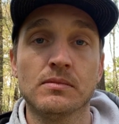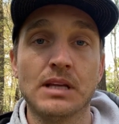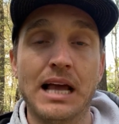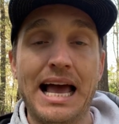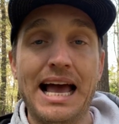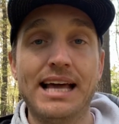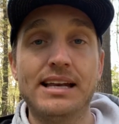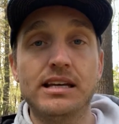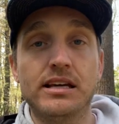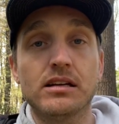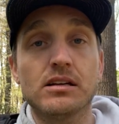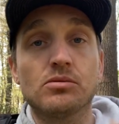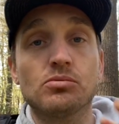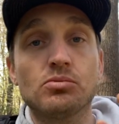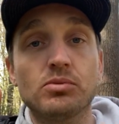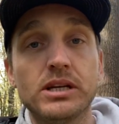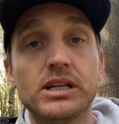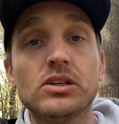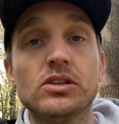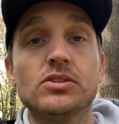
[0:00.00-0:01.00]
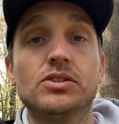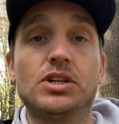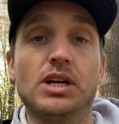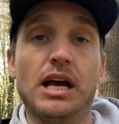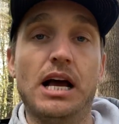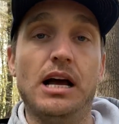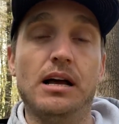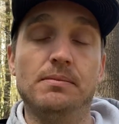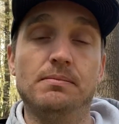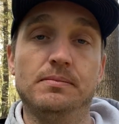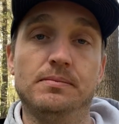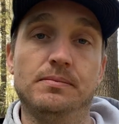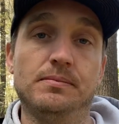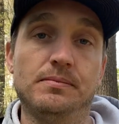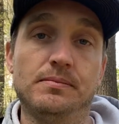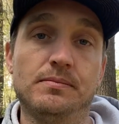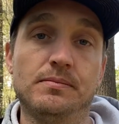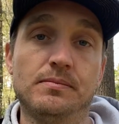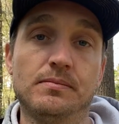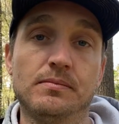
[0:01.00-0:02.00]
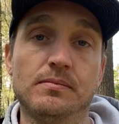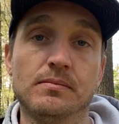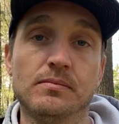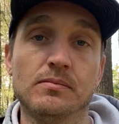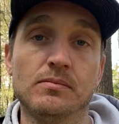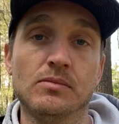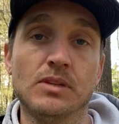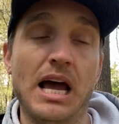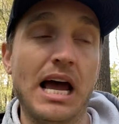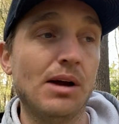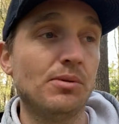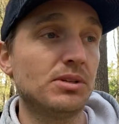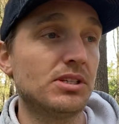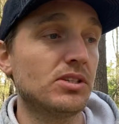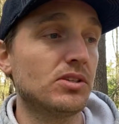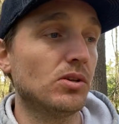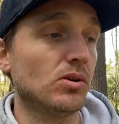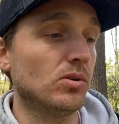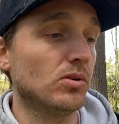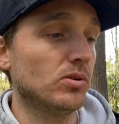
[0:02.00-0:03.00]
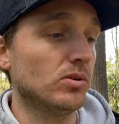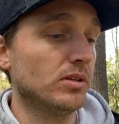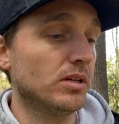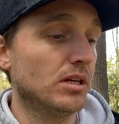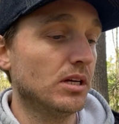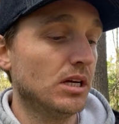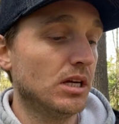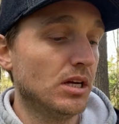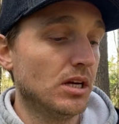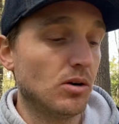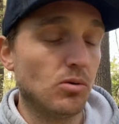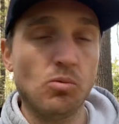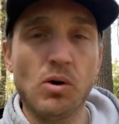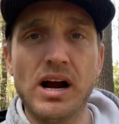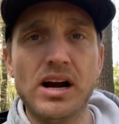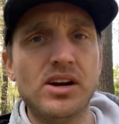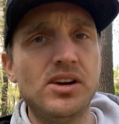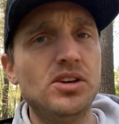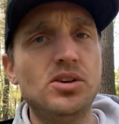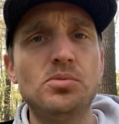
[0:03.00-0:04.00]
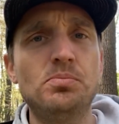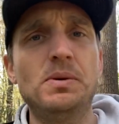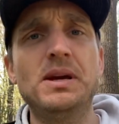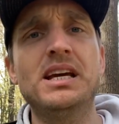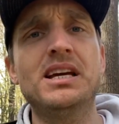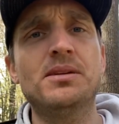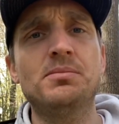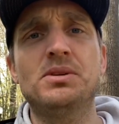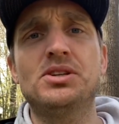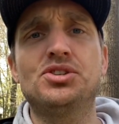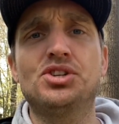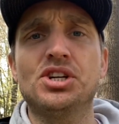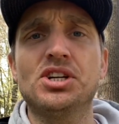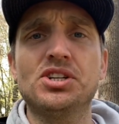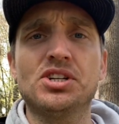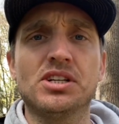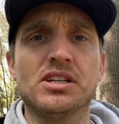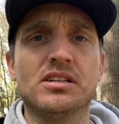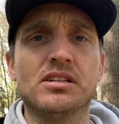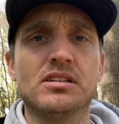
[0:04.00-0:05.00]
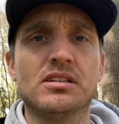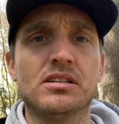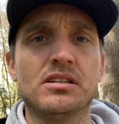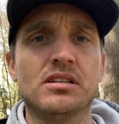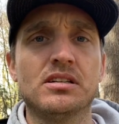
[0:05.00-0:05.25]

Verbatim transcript: I had to get a real job. I was told, why are you being a magician